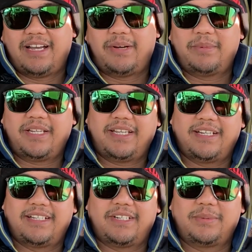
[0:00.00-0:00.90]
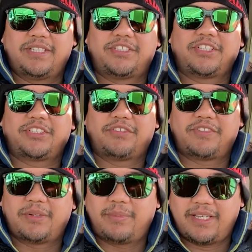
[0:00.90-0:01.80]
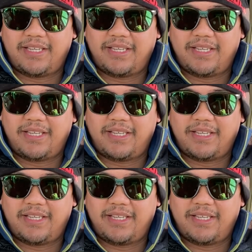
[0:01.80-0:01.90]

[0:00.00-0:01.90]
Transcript: many trucks are in front of me?"